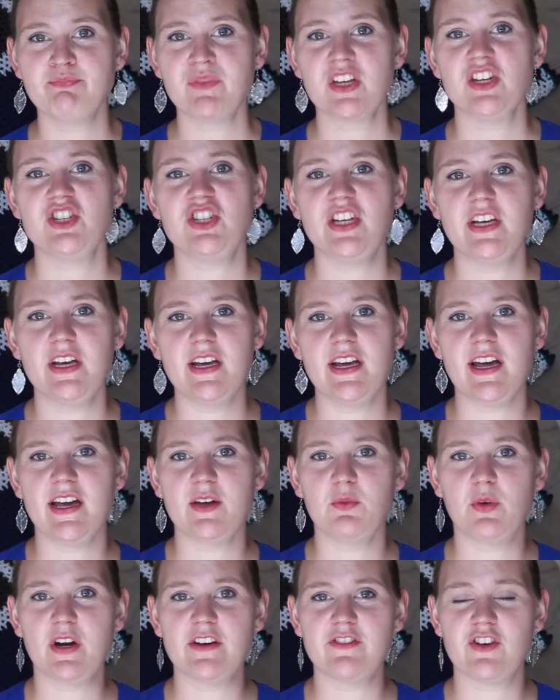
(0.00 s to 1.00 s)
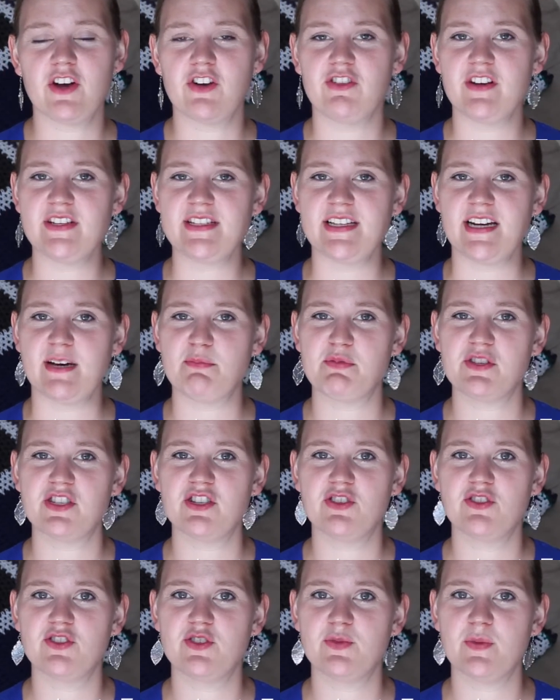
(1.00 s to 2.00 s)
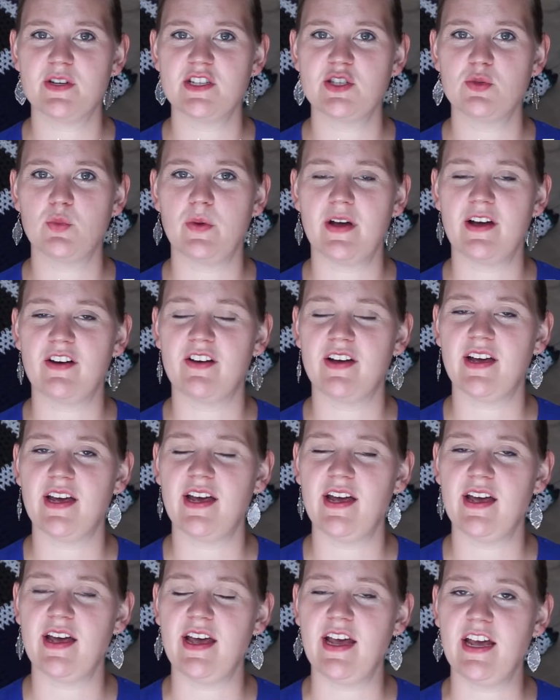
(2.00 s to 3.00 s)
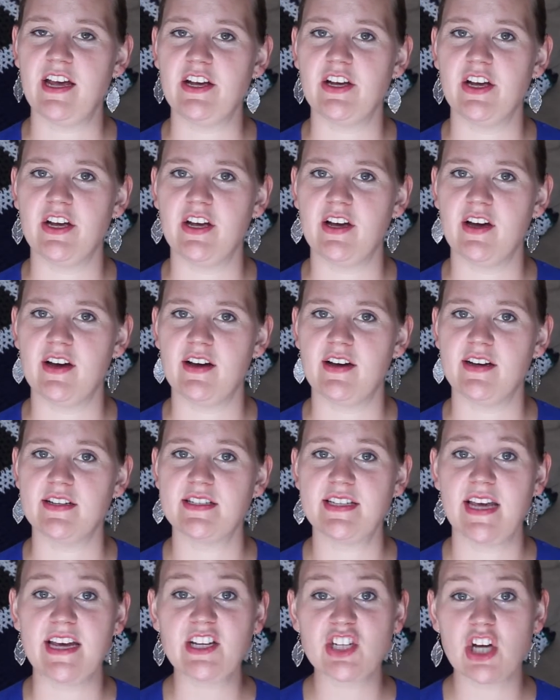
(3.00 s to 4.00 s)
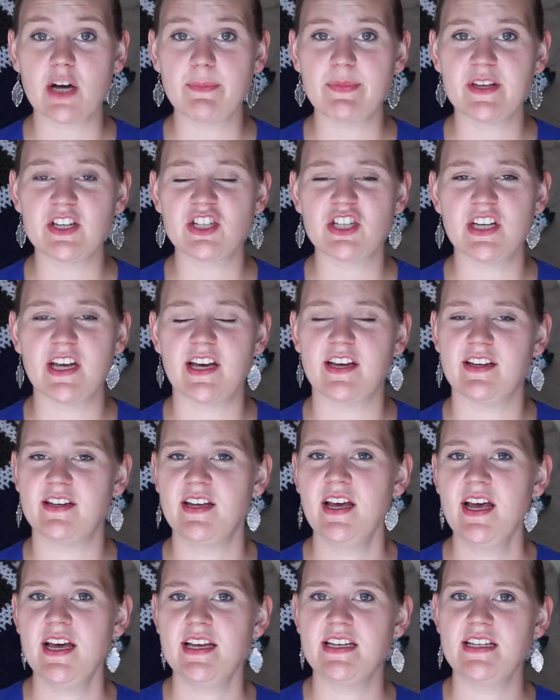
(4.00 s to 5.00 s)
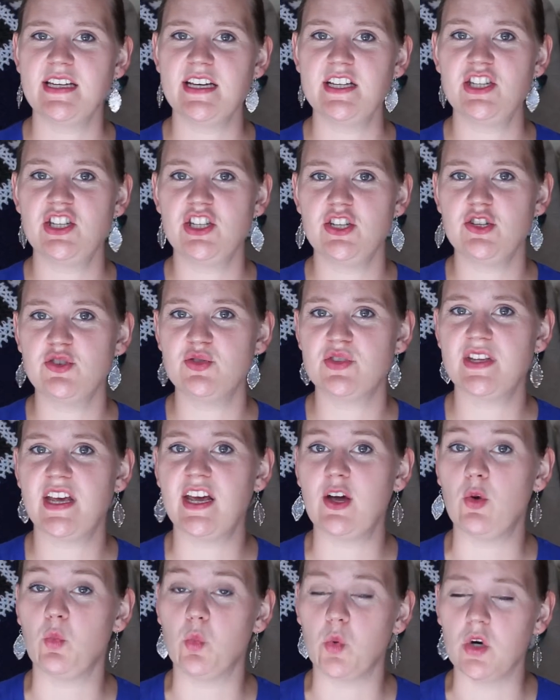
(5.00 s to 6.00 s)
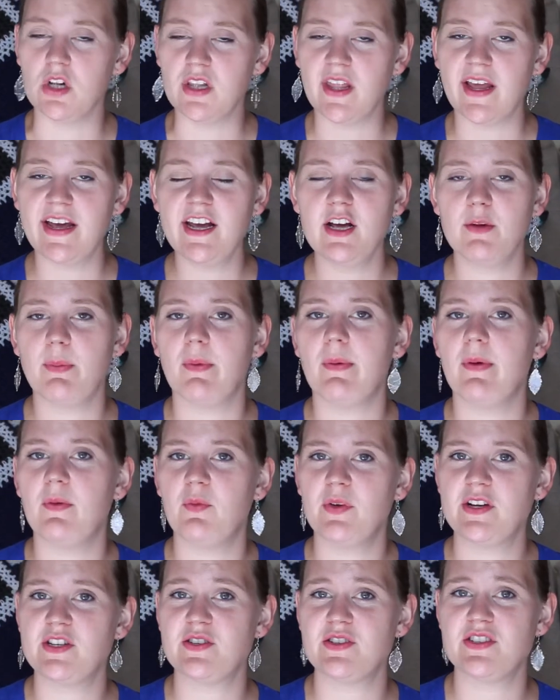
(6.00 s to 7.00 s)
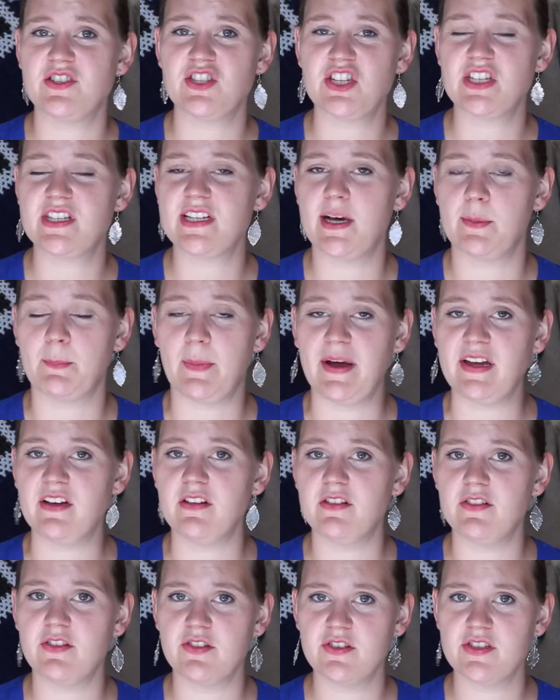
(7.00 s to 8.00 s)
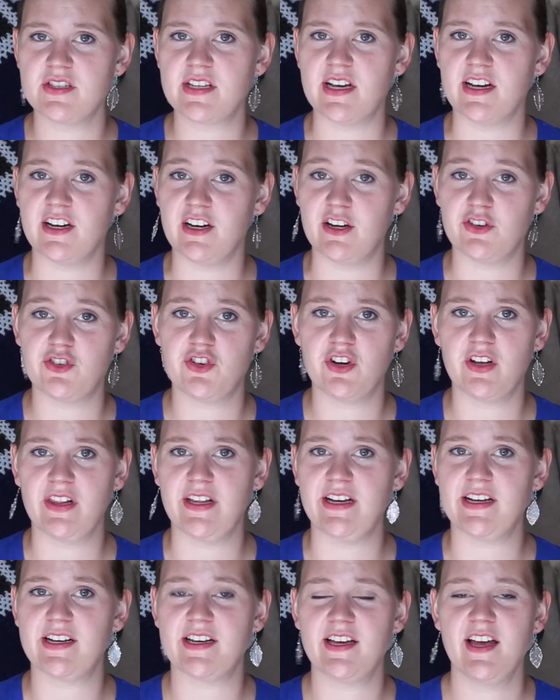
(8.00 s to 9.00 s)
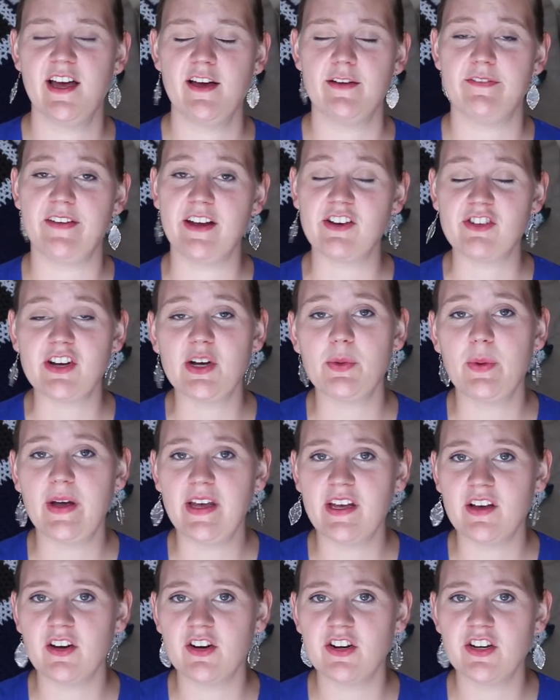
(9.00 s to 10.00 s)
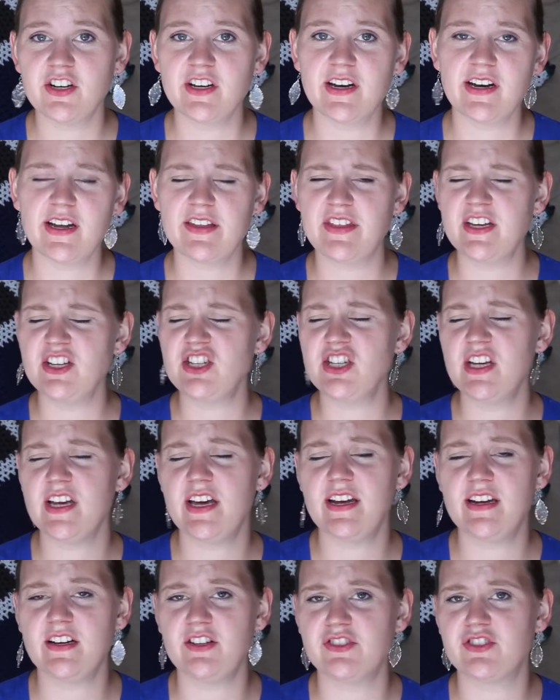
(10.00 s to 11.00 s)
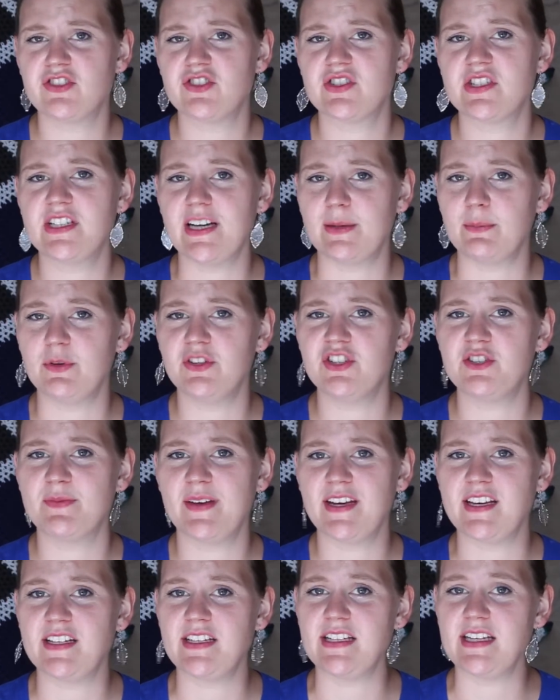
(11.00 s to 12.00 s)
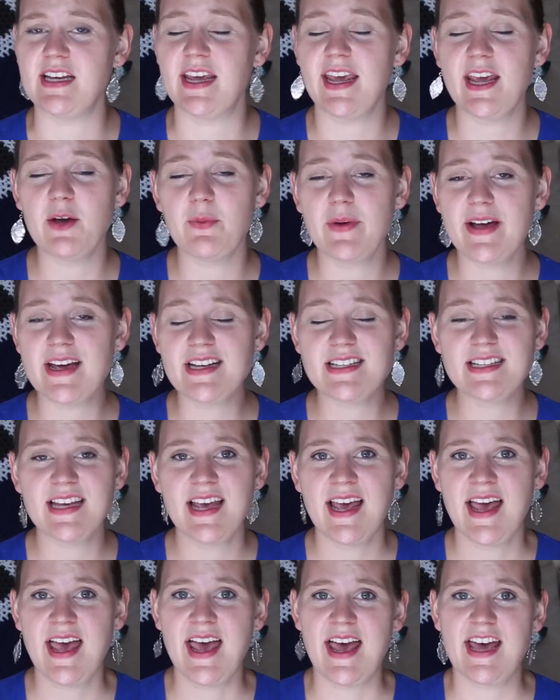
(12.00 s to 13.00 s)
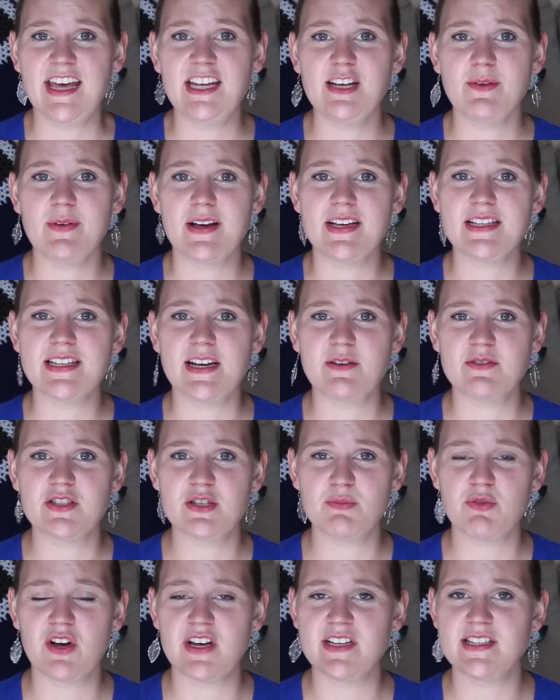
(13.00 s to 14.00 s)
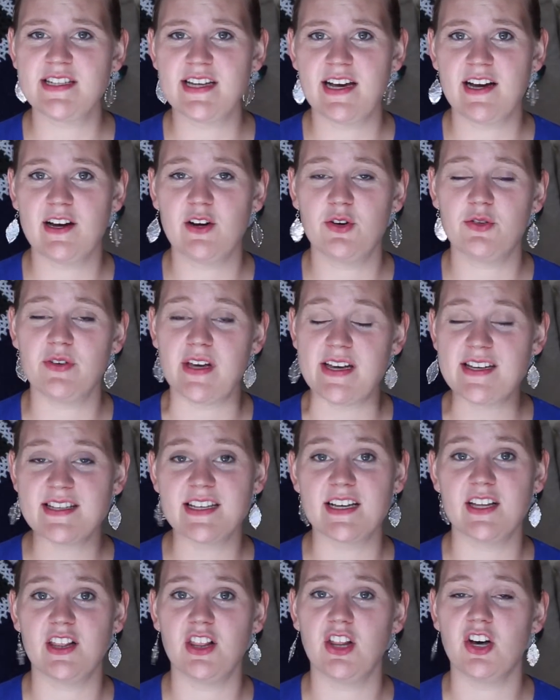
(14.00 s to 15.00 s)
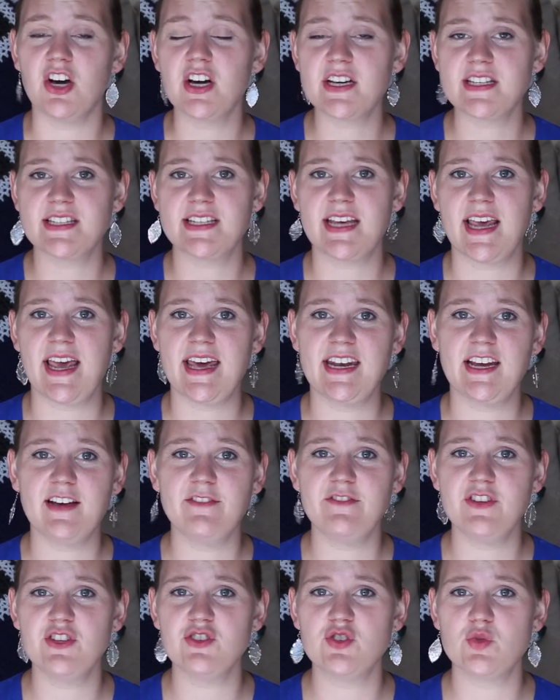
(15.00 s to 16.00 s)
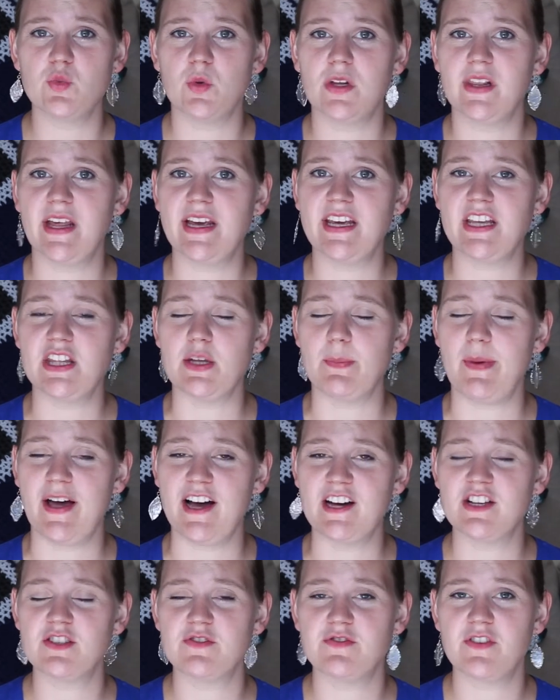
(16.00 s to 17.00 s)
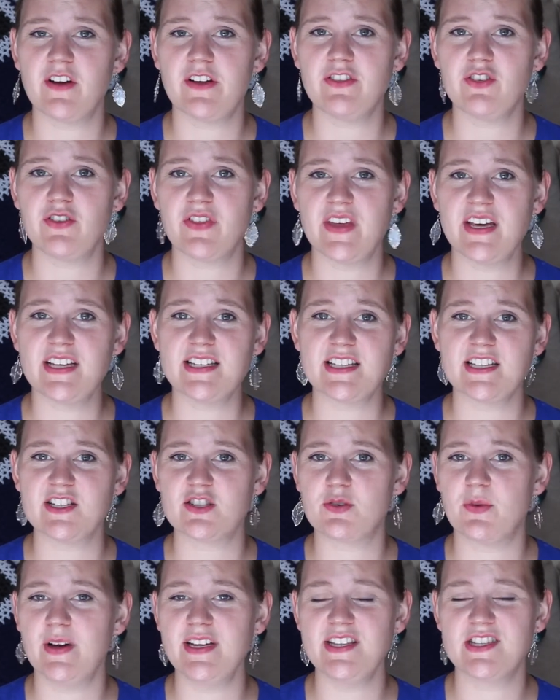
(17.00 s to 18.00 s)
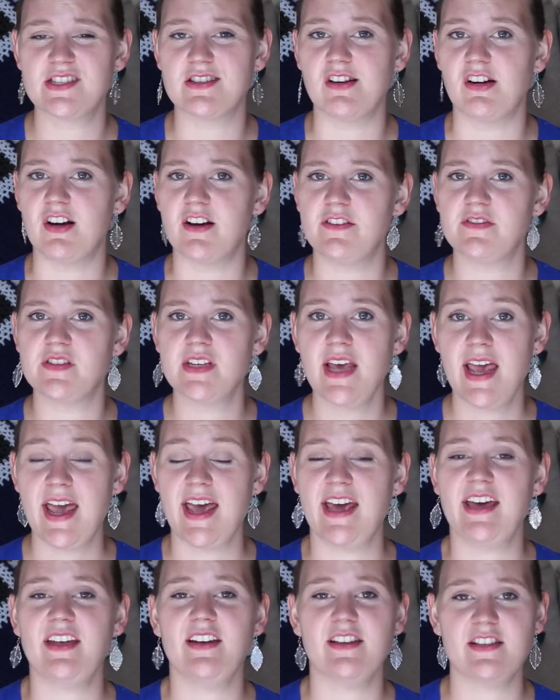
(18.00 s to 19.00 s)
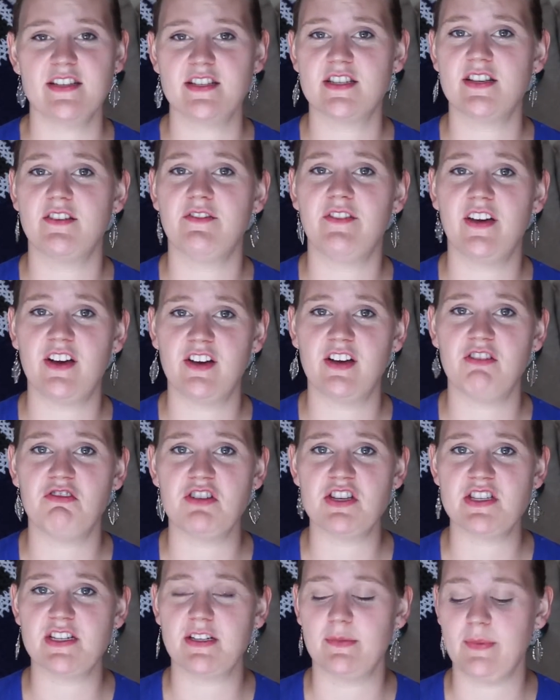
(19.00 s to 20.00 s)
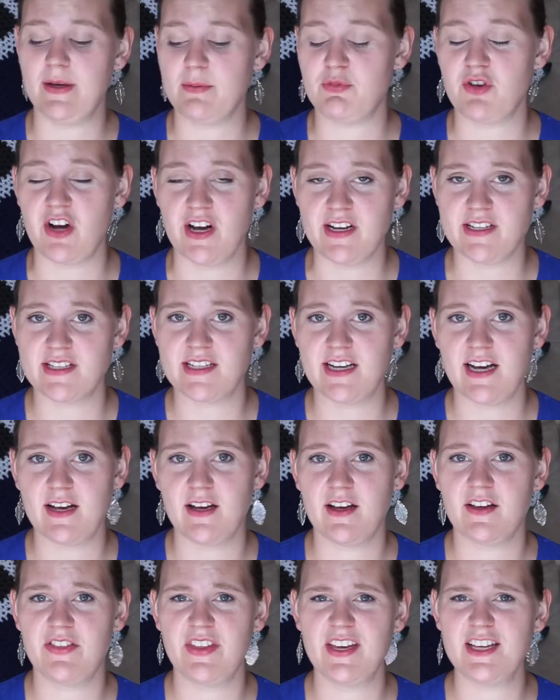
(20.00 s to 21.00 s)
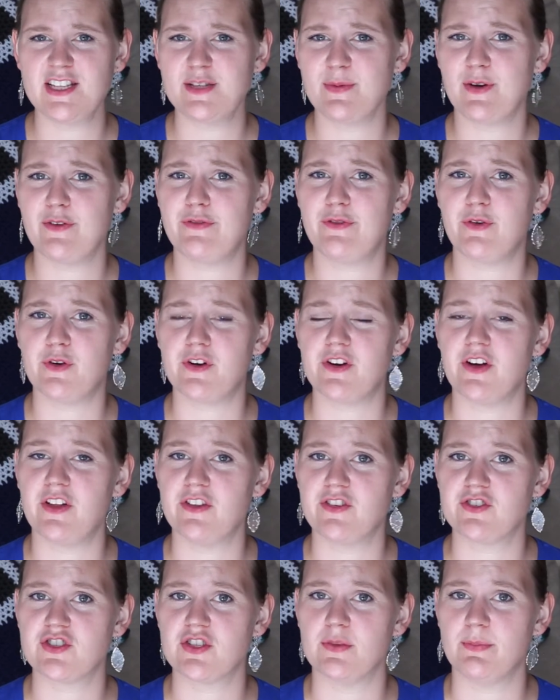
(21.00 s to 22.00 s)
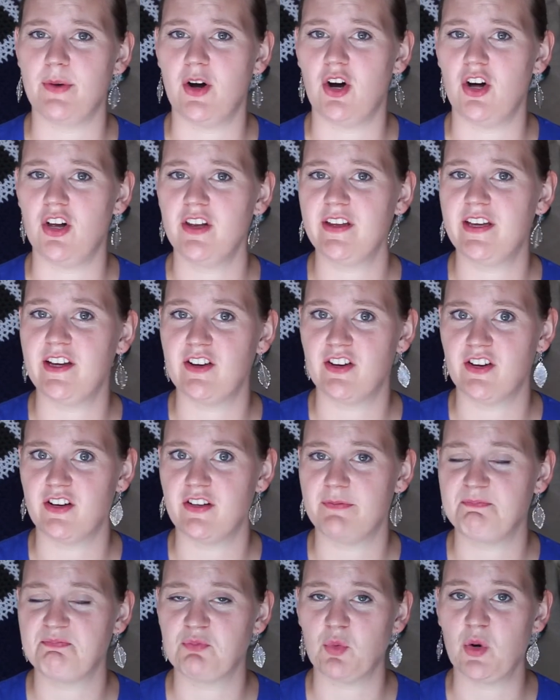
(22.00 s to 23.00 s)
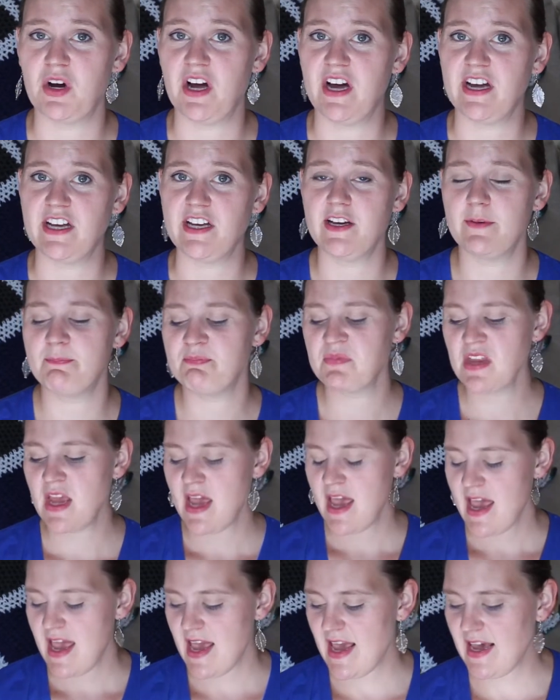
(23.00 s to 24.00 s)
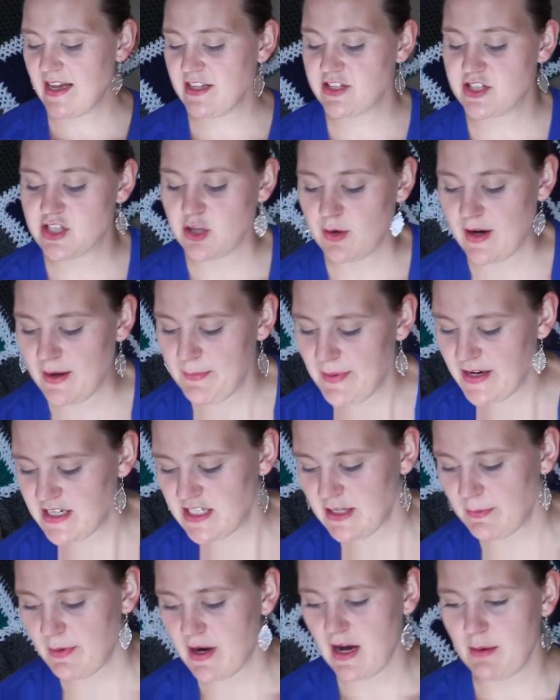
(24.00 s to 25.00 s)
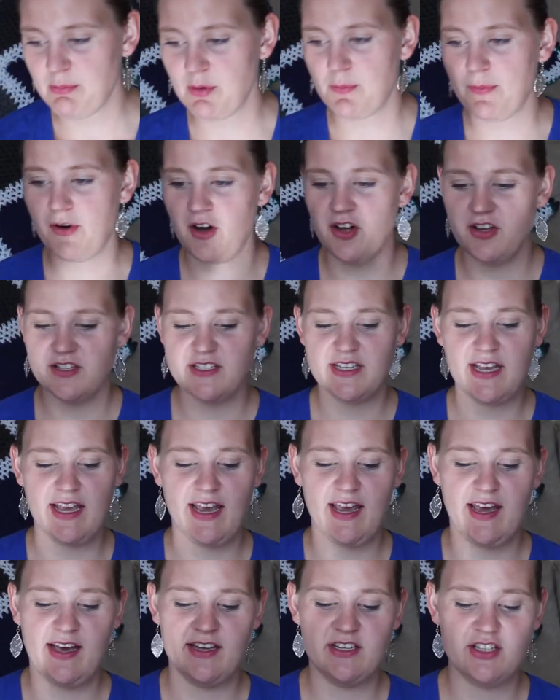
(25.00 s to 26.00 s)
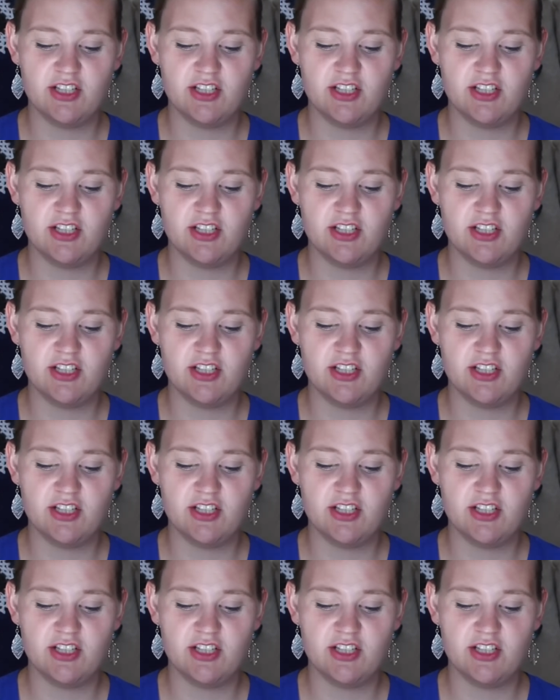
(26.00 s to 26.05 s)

She, in one of her recent episodes, was wearing a uh, tank top that she had knit using Woolike, which is just a Michaels uh, acrylic fingering weight yarn, and I think she had Helter's double to make a DK weight. Anyways, I was surprised how nice it looked, and I've used Woolike in the past for other things, and it's quite soft and is very reasonably priced. I, I think it's about $4 a ball here where I am. And so I picked up a couple balls and